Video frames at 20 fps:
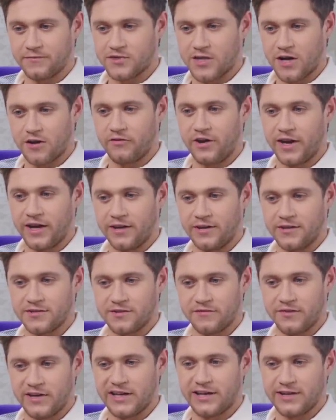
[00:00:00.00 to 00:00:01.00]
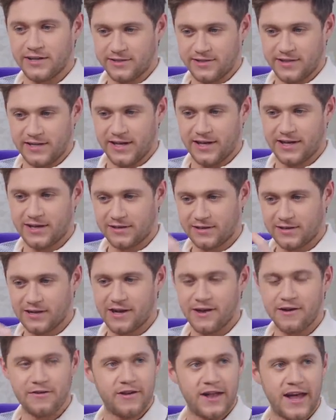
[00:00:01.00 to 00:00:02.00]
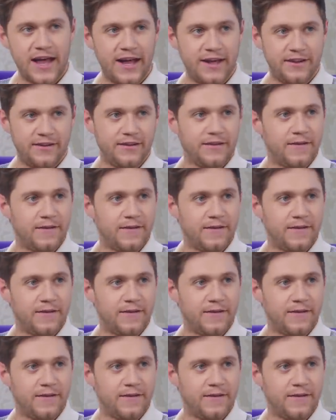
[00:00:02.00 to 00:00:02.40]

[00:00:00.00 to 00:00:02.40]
songwriting as a vehicle to like clear the head.